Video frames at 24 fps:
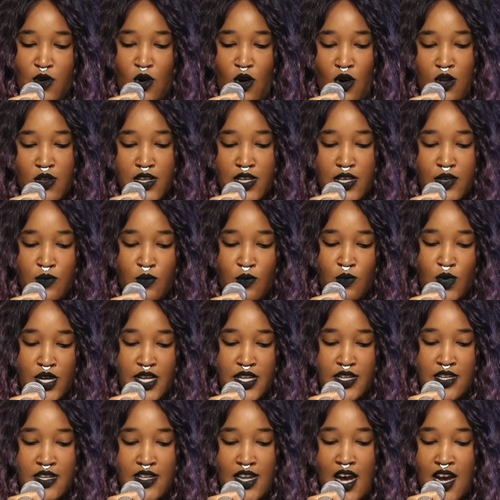call it
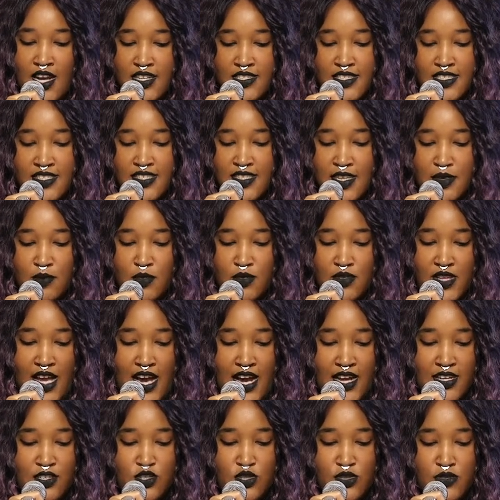when non-disabled
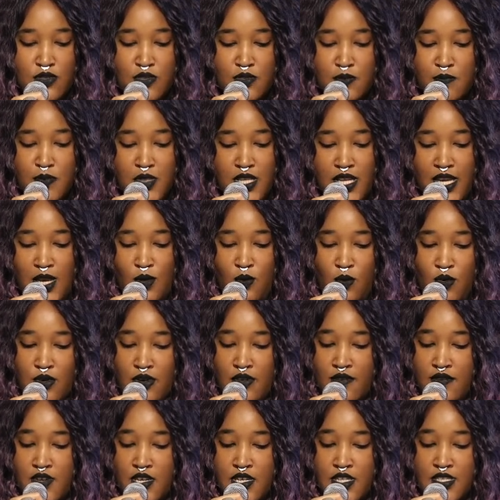actors play one
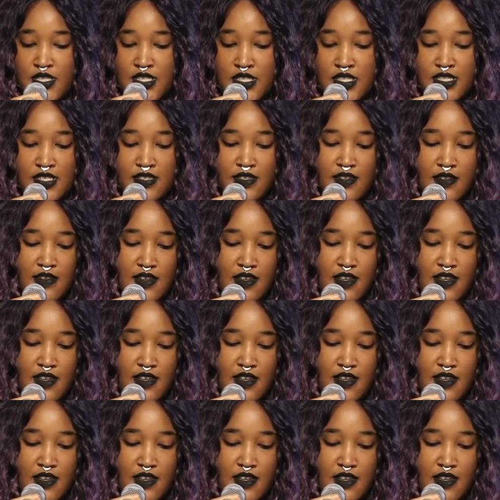of us.